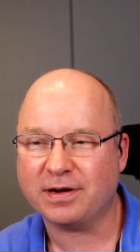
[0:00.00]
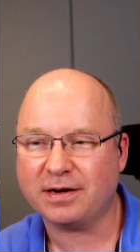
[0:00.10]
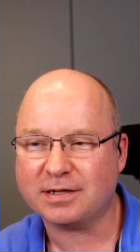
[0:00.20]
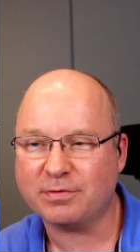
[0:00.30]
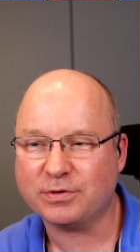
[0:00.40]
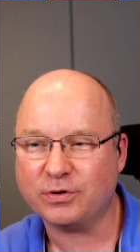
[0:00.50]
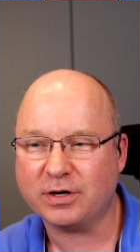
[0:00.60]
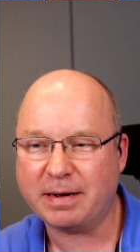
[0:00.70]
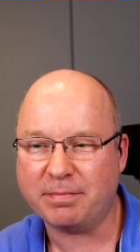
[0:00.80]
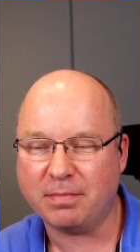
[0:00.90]
because I was
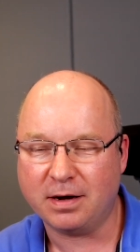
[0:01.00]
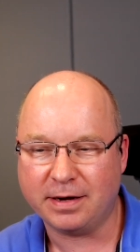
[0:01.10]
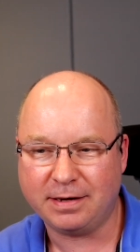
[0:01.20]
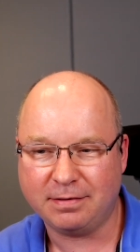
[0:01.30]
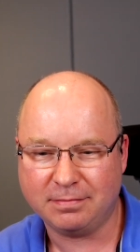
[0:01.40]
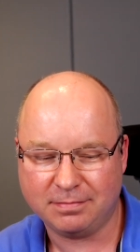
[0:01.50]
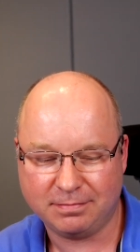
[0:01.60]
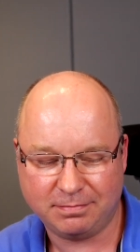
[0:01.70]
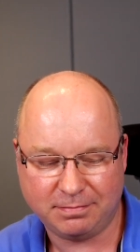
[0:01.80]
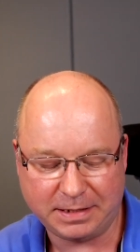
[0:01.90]
talking about my
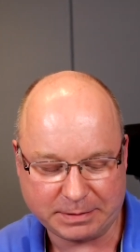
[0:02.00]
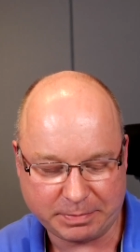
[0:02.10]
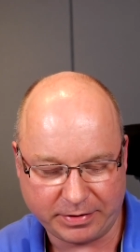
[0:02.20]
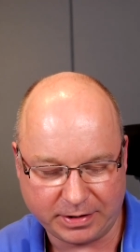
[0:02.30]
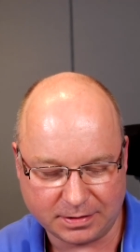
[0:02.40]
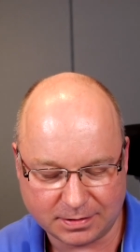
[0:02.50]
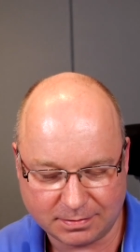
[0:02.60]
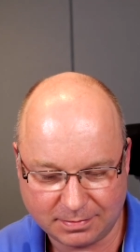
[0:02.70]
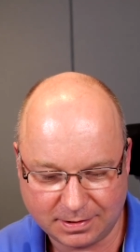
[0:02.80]
experience,